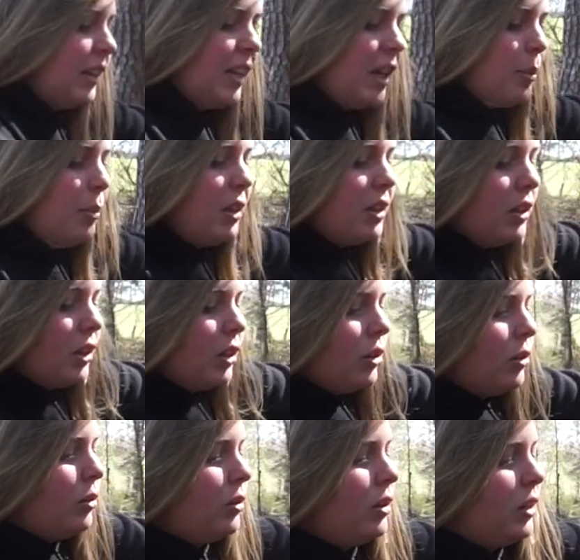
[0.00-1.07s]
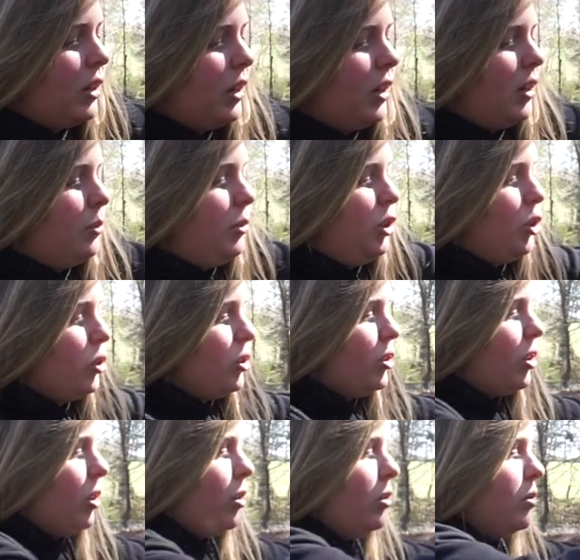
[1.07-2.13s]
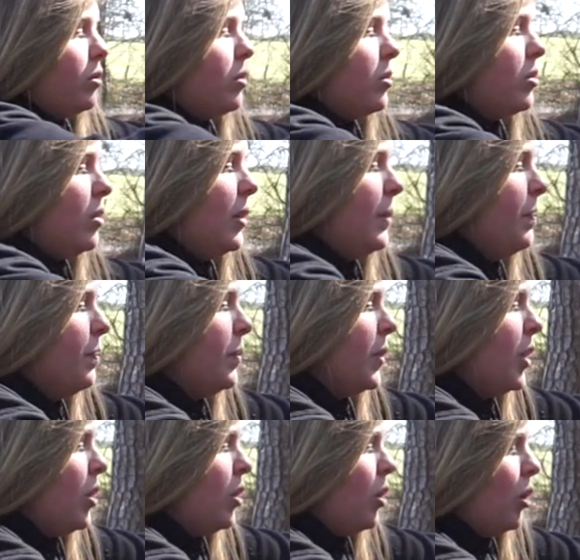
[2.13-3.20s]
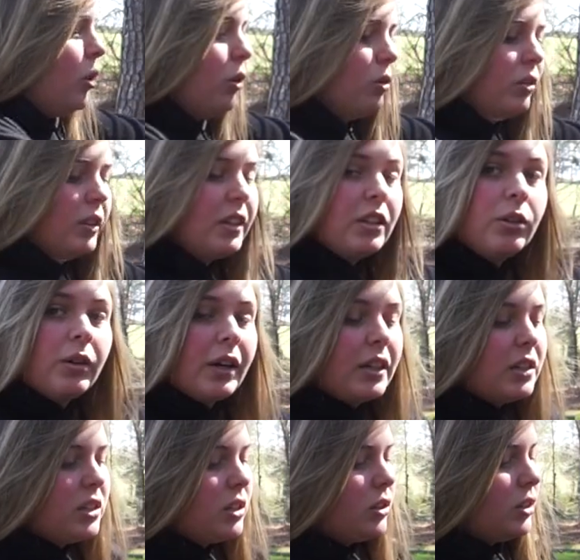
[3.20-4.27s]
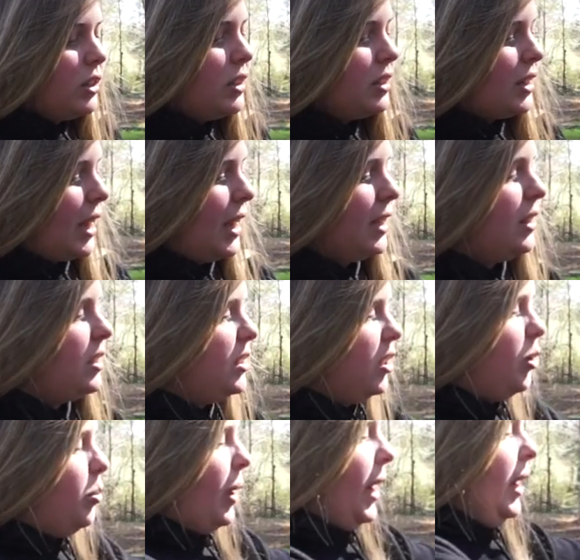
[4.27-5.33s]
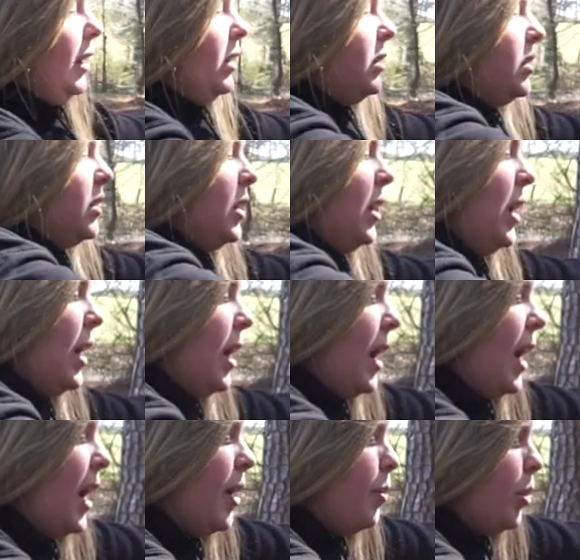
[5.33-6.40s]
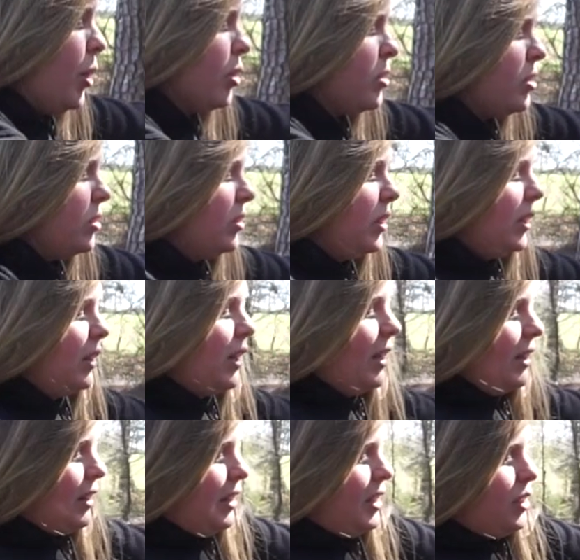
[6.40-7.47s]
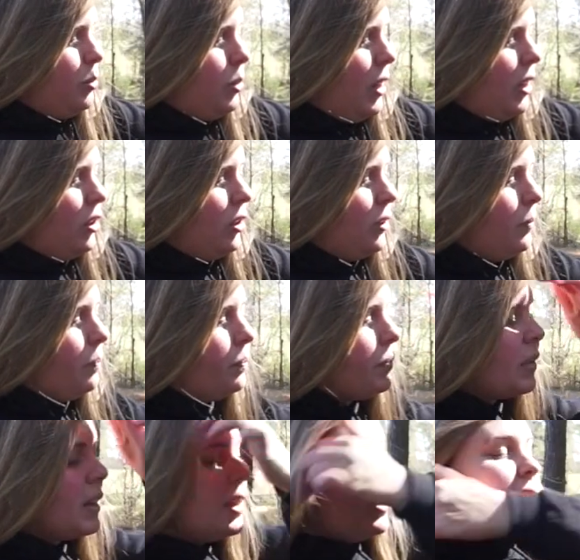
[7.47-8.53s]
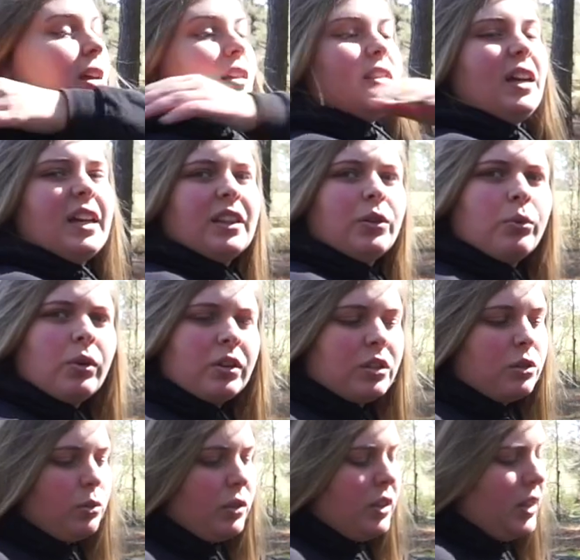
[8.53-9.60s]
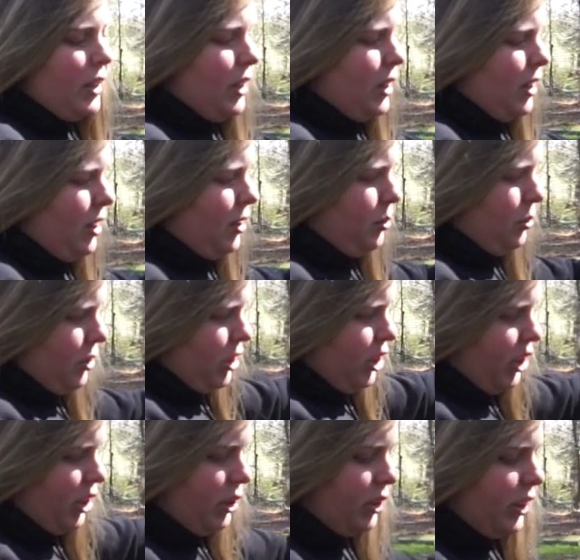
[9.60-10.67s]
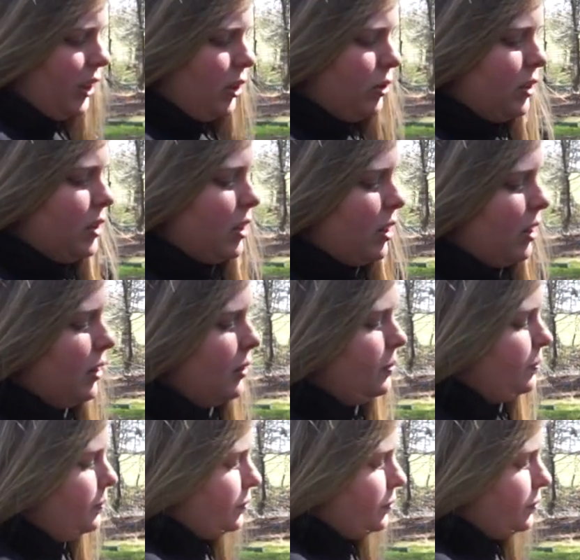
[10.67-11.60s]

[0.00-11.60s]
Let me know your thoughts on the new Edge series and these new bags. I personally like these better than the ones with the clear lid on the top.